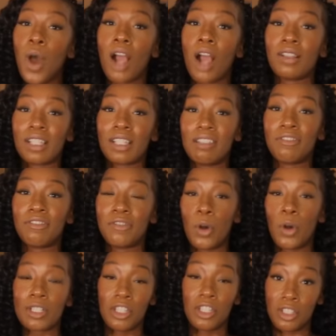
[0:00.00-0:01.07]
are looking
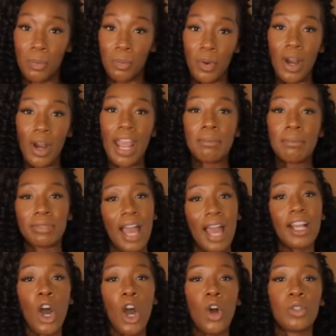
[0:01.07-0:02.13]
to support a
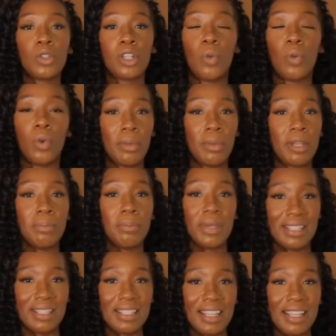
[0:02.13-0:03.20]
black-owned woman
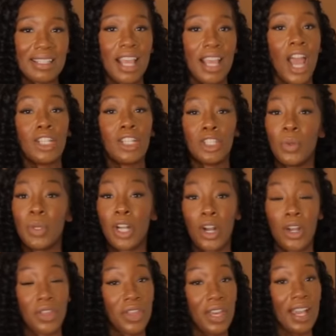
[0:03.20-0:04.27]
business doing
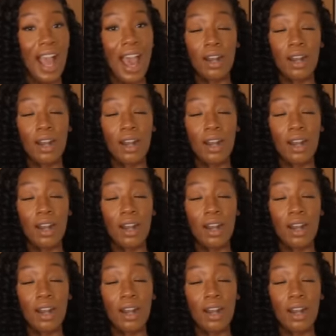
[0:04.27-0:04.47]
her thing,